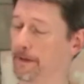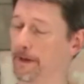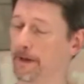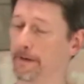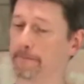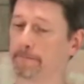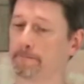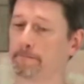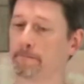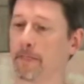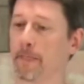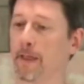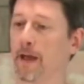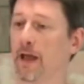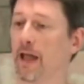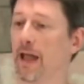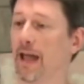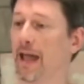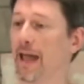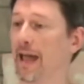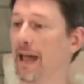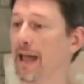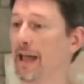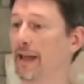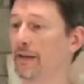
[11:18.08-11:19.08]
Okay,
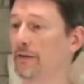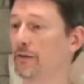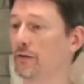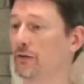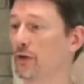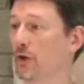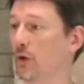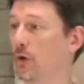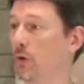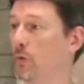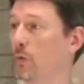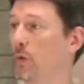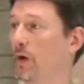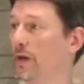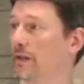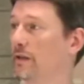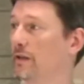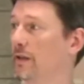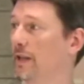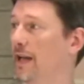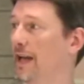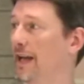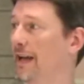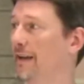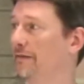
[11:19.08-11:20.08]
and so what
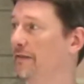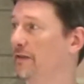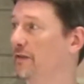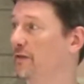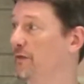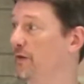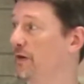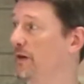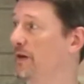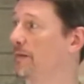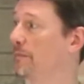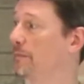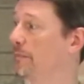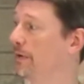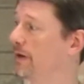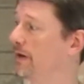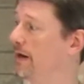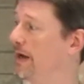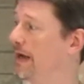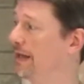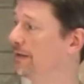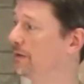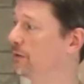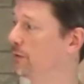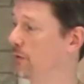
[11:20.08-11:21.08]
you'll have is for
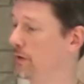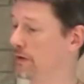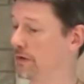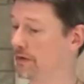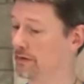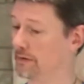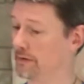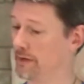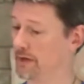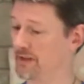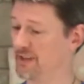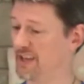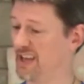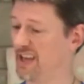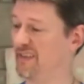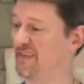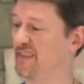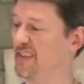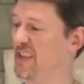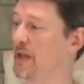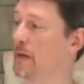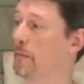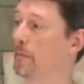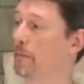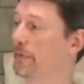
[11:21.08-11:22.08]
Imperator, you'll just have
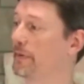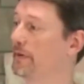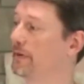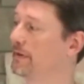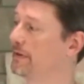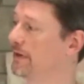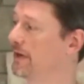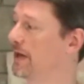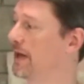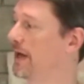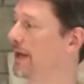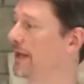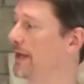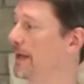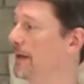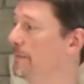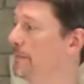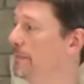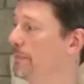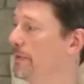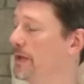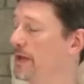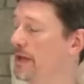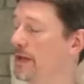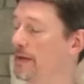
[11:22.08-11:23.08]
Imp,
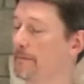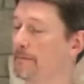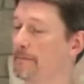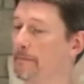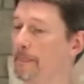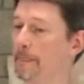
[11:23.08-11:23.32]
I-M-P.